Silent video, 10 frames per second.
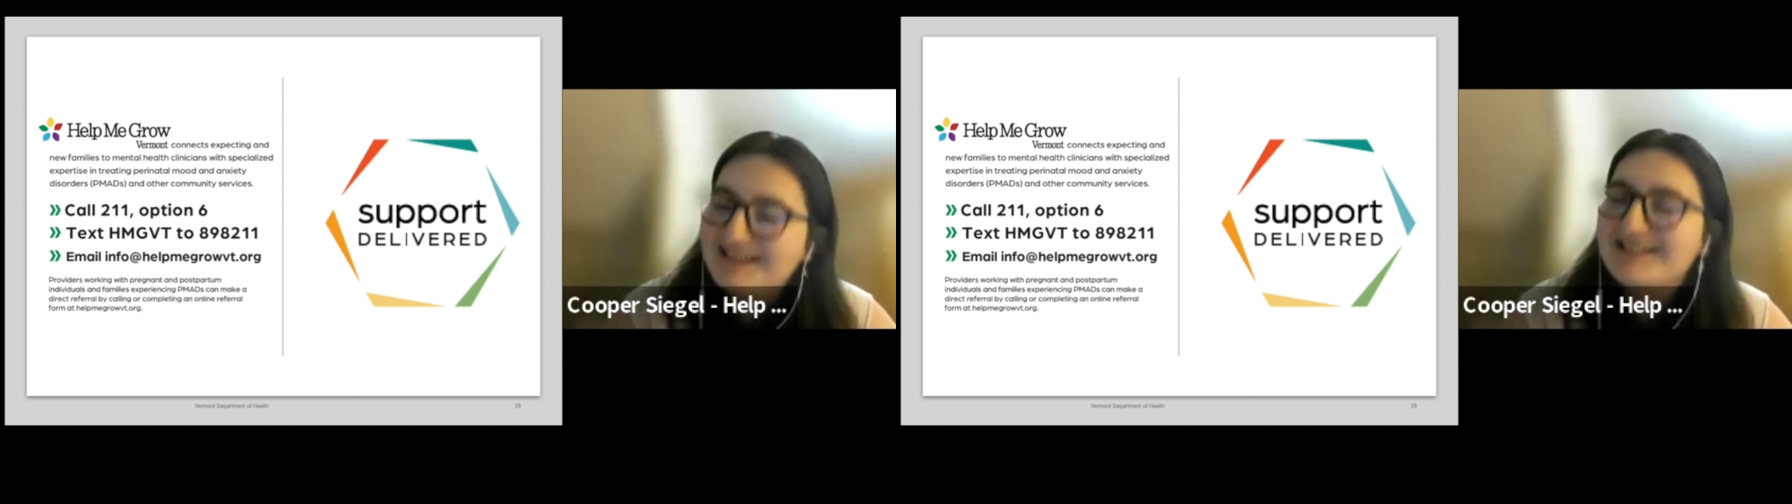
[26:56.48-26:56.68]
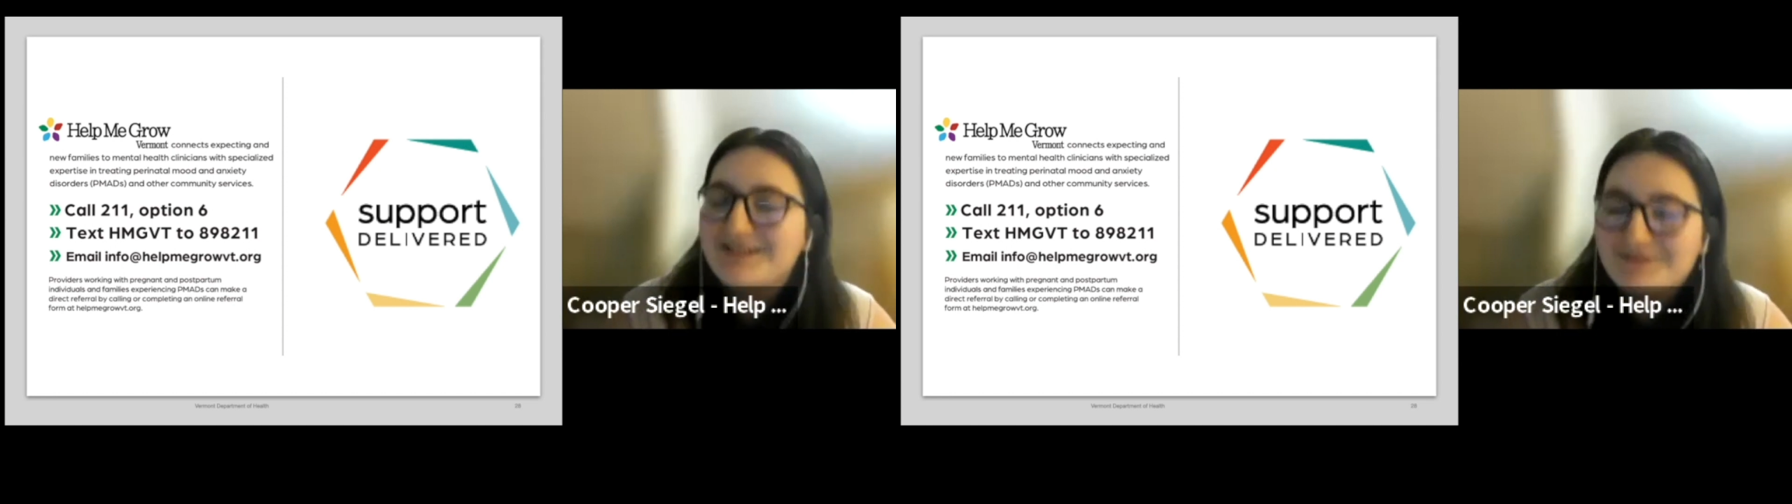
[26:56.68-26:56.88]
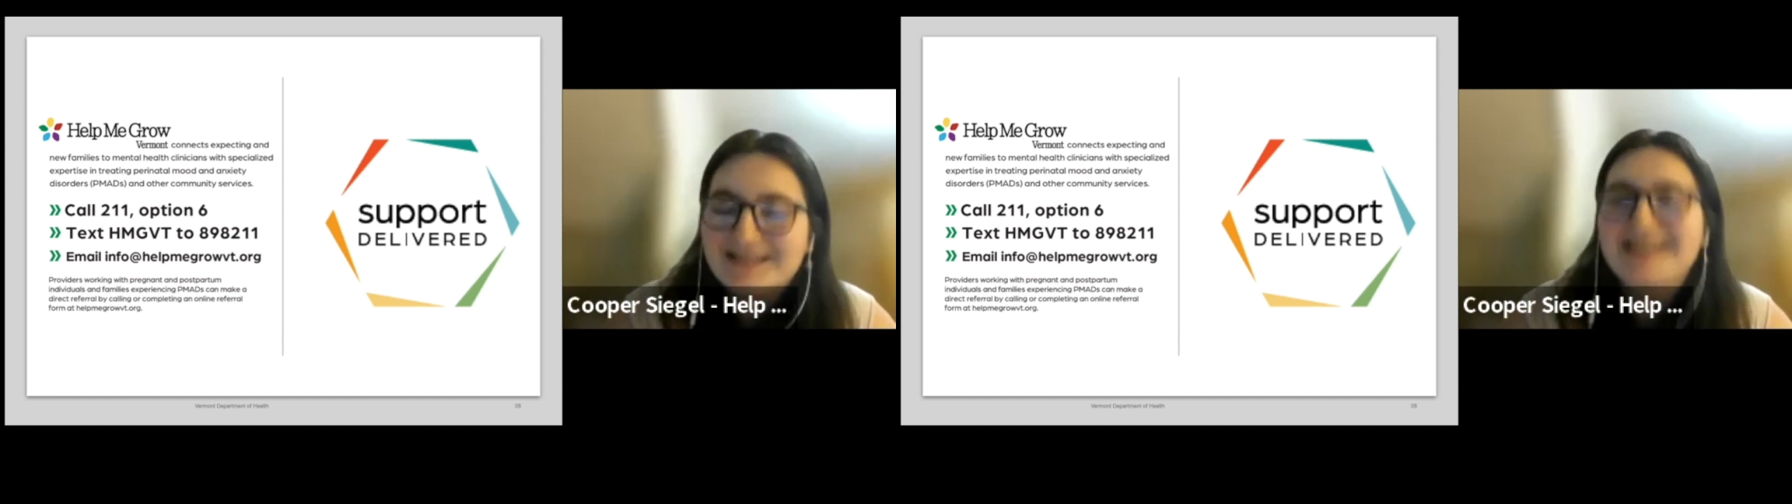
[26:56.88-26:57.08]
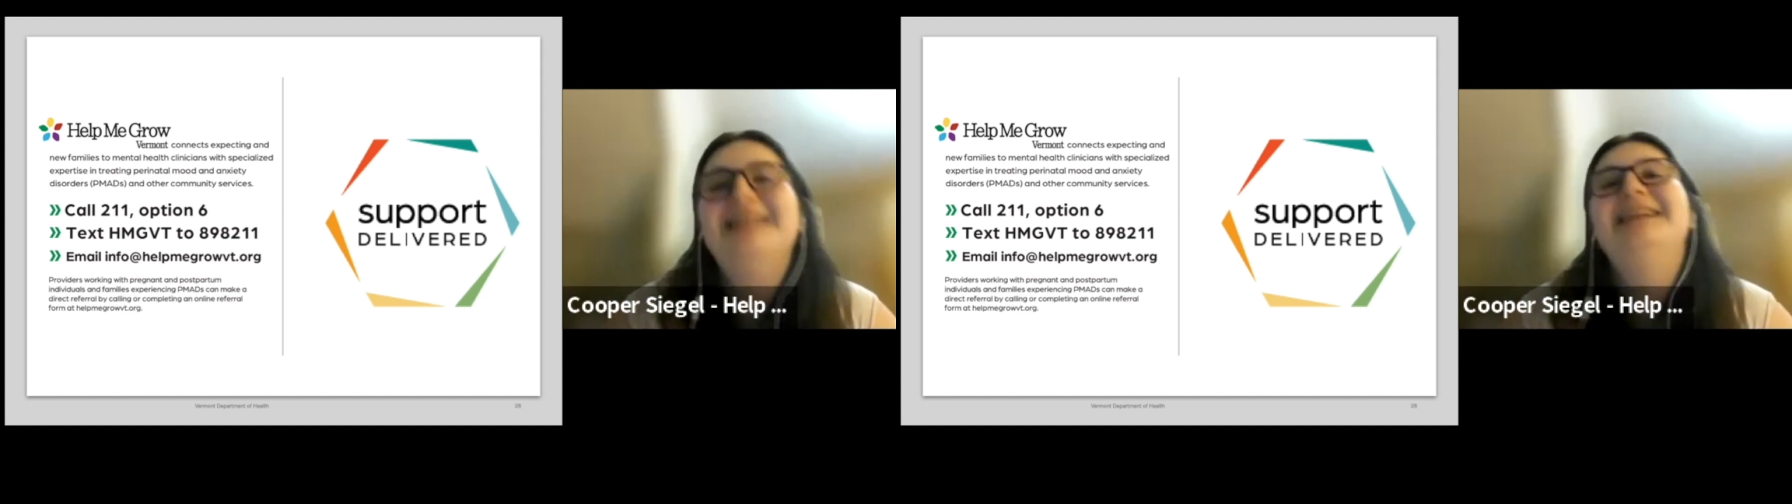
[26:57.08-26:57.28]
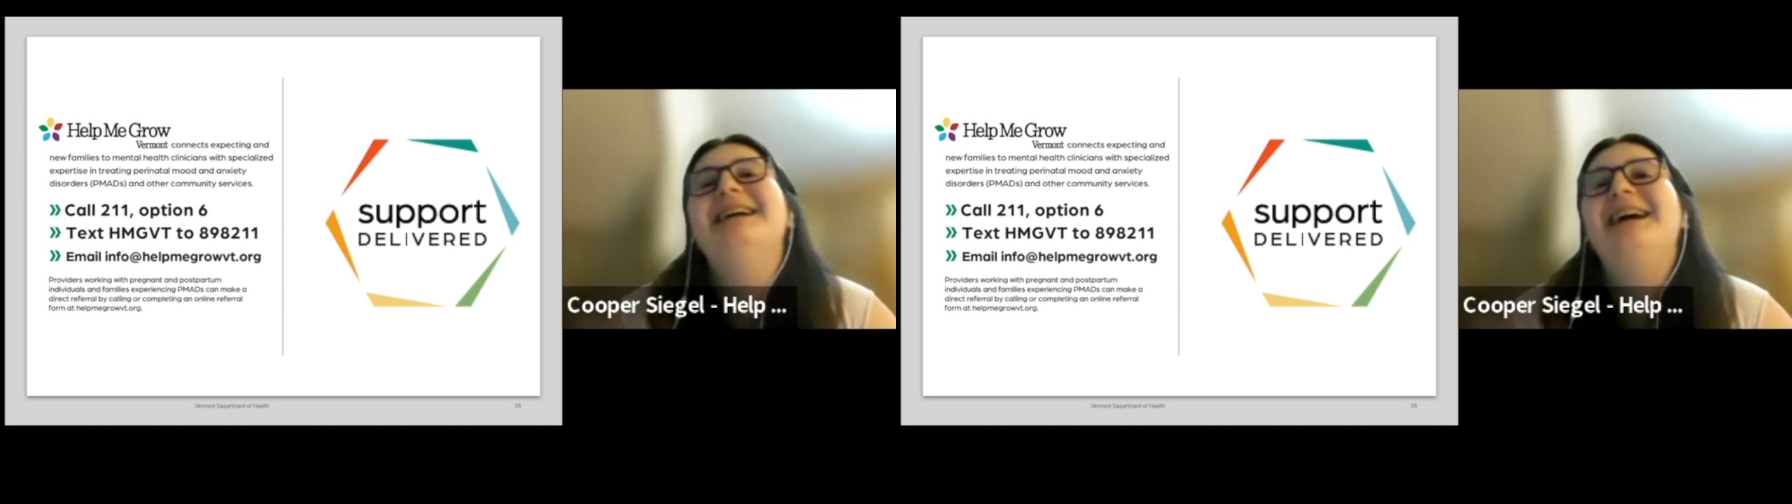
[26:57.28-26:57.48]
excuse me,
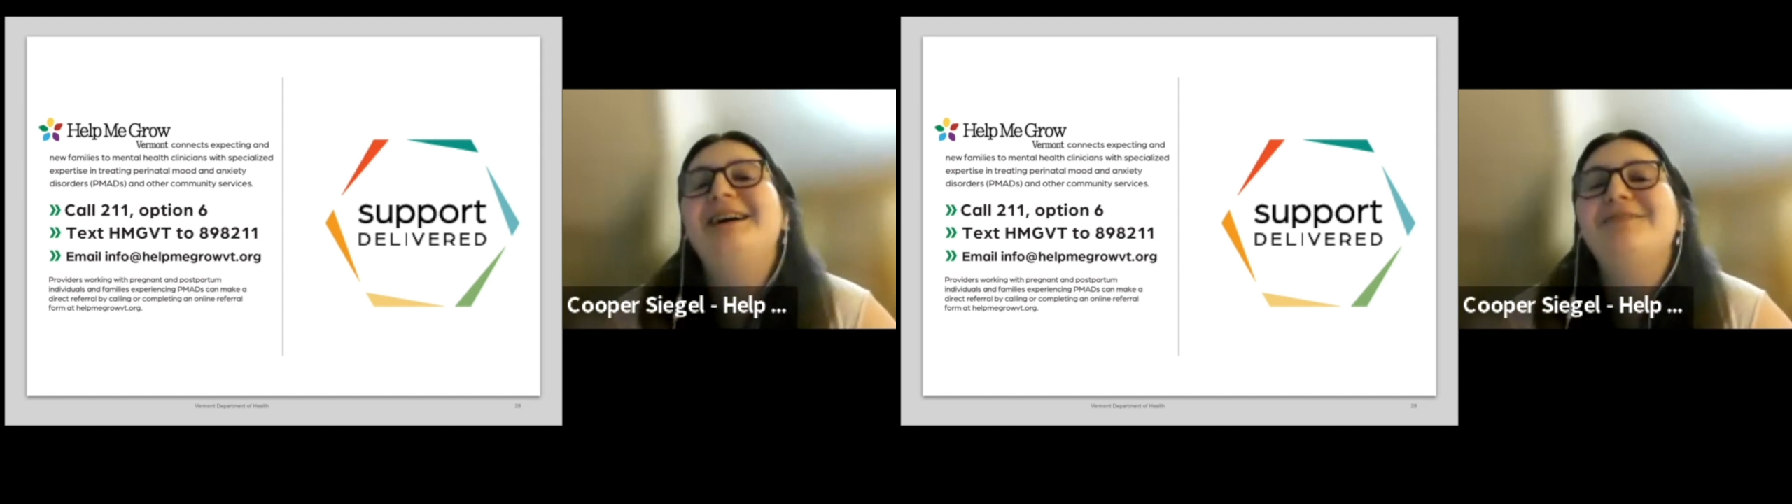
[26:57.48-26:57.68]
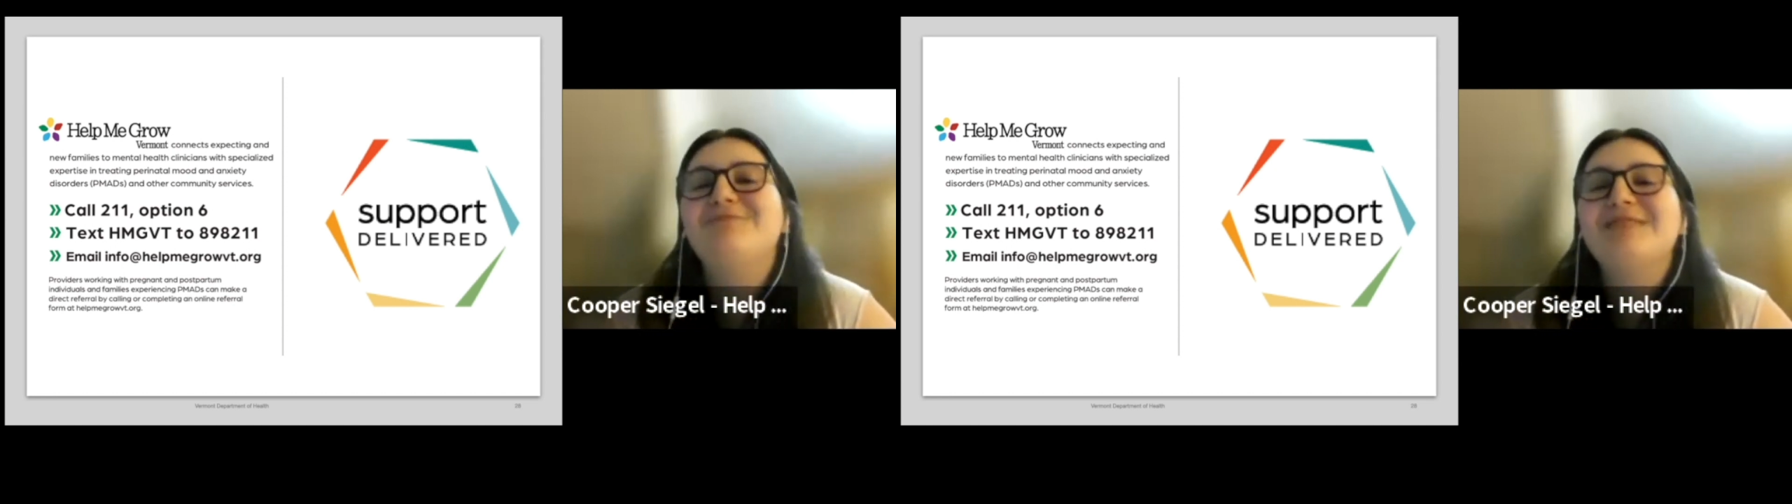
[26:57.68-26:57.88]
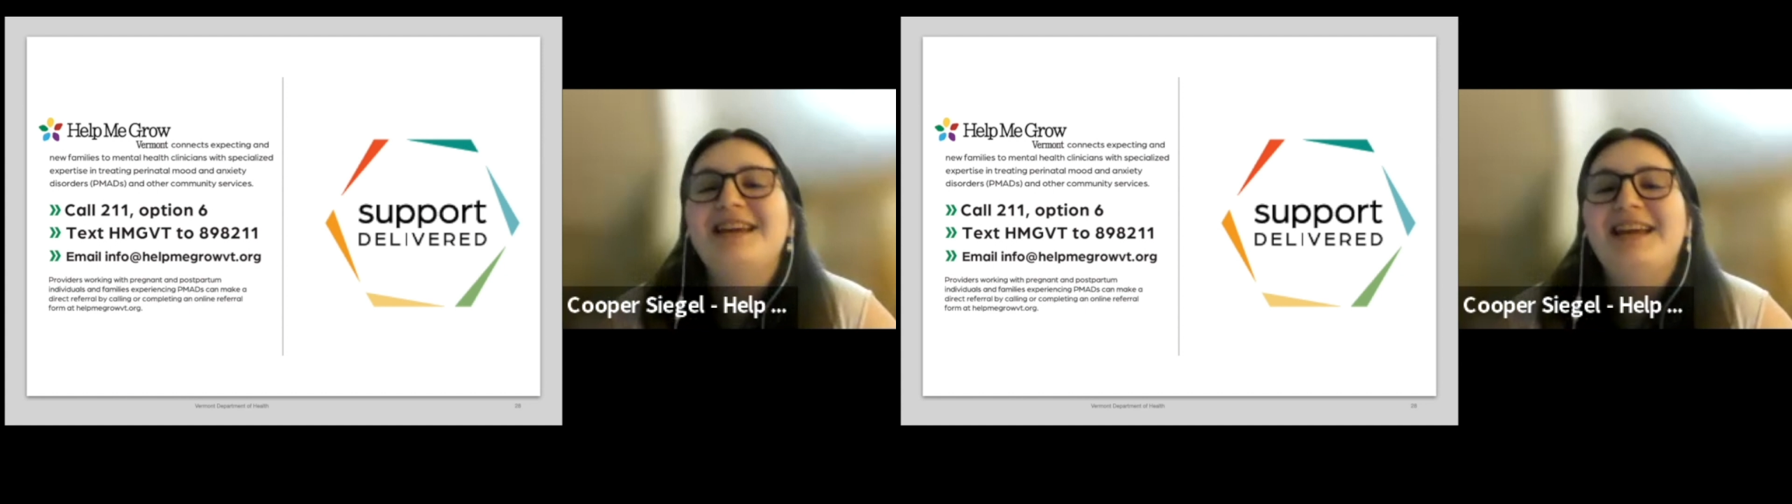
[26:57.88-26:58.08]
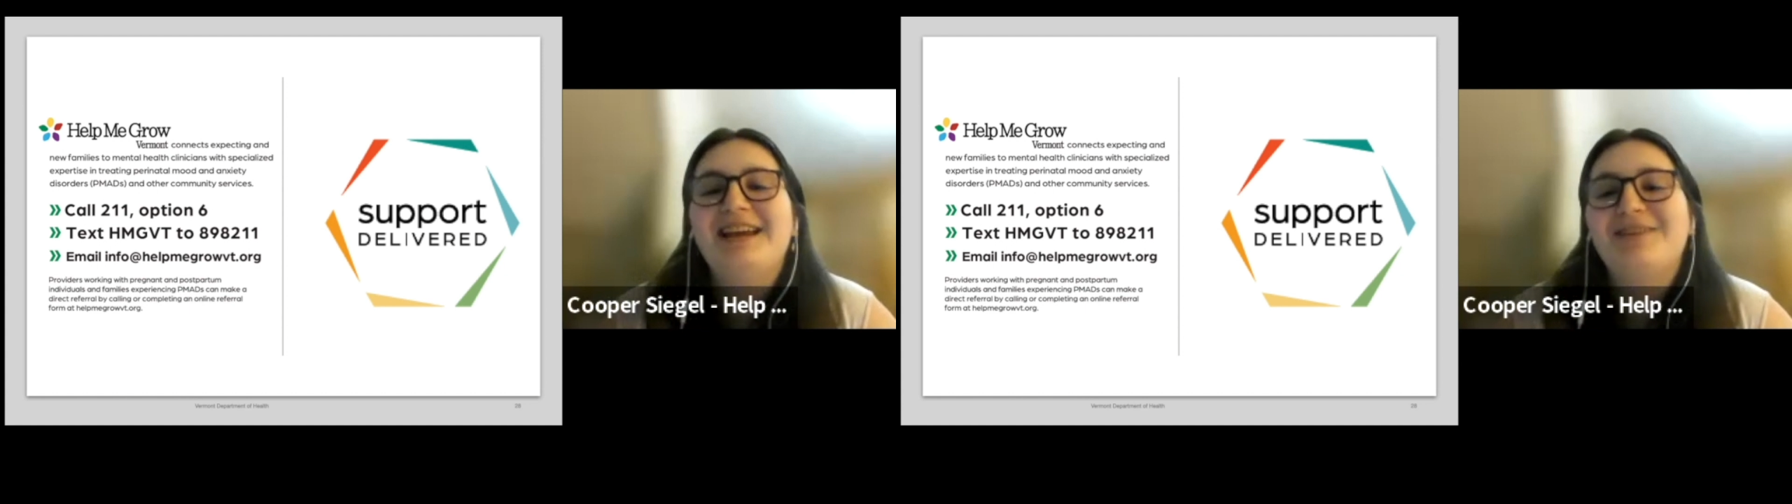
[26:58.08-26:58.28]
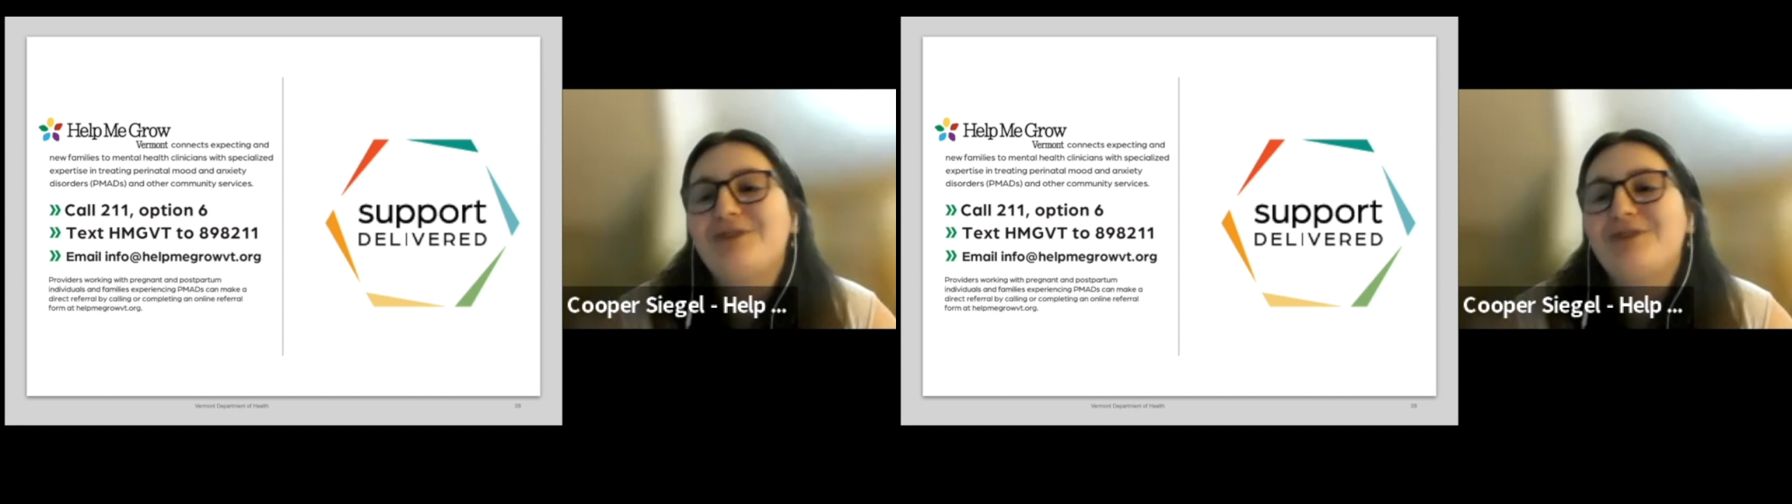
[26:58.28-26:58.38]
and